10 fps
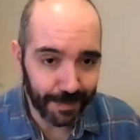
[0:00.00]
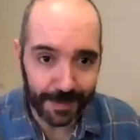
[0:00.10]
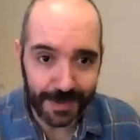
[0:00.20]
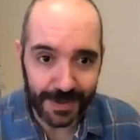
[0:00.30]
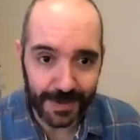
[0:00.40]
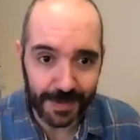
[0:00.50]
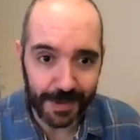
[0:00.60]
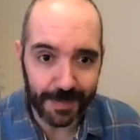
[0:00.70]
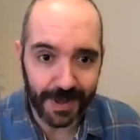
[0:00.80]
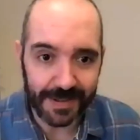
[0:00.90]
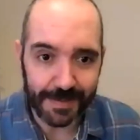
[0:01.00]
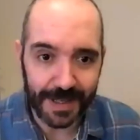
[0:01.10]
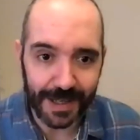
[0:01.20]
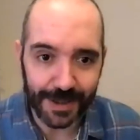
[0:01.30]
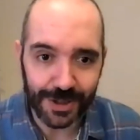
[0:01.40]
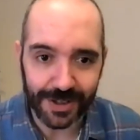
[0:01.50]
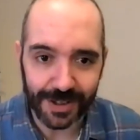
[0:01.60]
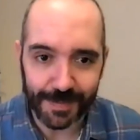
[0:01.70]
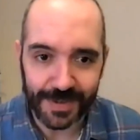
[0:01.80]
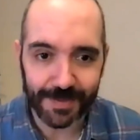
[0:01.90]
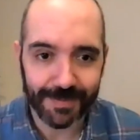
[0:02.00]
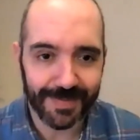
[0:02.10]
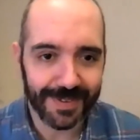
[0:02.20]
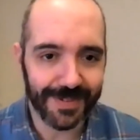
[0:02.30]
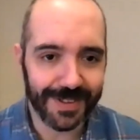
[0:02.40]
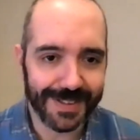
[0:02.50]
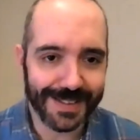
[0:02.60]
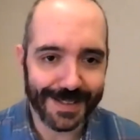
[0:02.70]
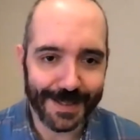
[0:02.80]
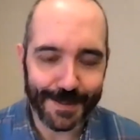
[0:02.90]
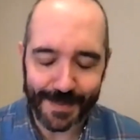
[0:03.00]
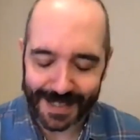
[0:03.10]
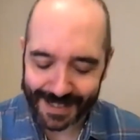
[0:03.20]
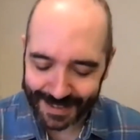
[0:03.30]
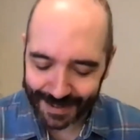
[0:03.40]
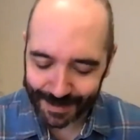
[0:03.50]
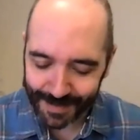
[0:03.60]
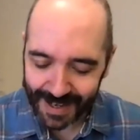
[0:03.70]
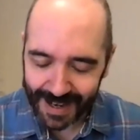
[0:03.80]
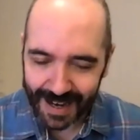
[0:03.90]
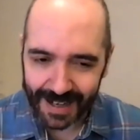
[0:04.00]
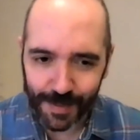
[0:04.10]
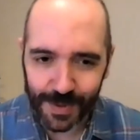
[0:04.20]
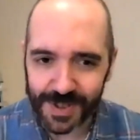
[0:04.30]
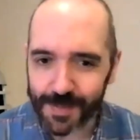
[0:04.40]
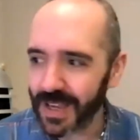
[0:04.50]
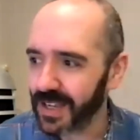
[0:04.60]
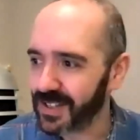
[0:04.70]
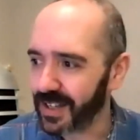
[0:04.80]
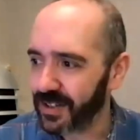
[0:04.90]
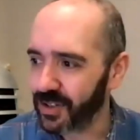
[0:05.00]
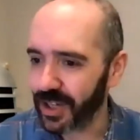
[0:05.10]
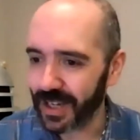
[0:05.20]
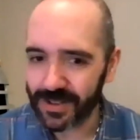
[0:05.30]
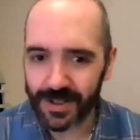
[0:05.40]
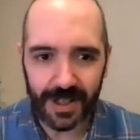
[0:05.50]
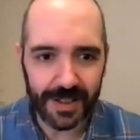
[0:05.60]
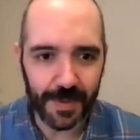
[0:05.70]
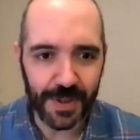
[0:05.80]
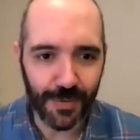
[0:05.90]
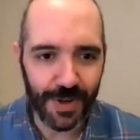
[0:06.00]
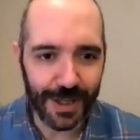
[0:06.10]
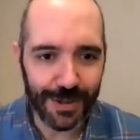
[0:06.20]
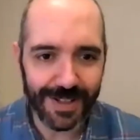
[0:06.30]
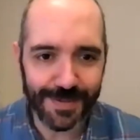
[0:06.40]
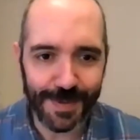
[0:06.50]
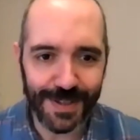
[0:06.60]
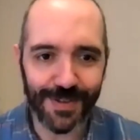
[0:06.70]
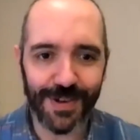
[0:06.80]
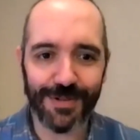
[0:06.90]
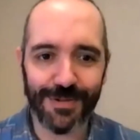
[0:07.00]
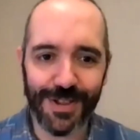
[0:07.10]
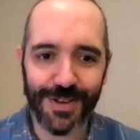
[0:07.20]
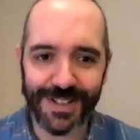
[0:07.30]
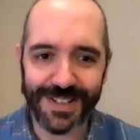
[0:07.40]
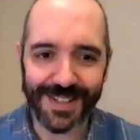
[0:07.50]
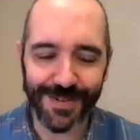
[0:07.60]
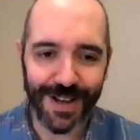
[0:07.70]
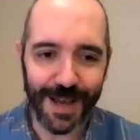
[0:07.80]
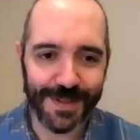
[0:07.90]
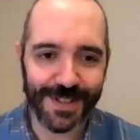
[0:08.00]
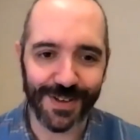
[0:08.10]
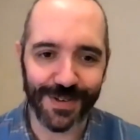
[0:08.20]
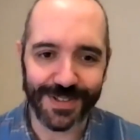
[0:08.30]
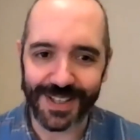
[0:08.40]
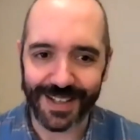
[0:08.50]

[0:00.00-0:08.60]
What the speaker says: Pipkins was a big part of my lunchtimes. I was amazed, I checked earlier, there's been 333 episodes, I